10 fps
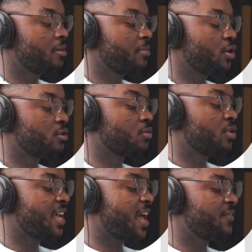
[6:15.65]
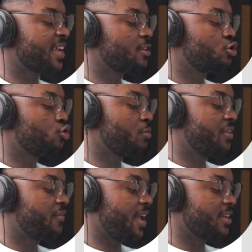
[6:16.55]
because we want to have like a zoom
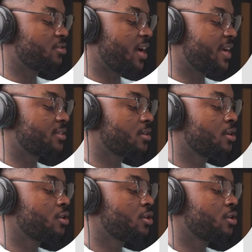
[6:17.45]
effect, right?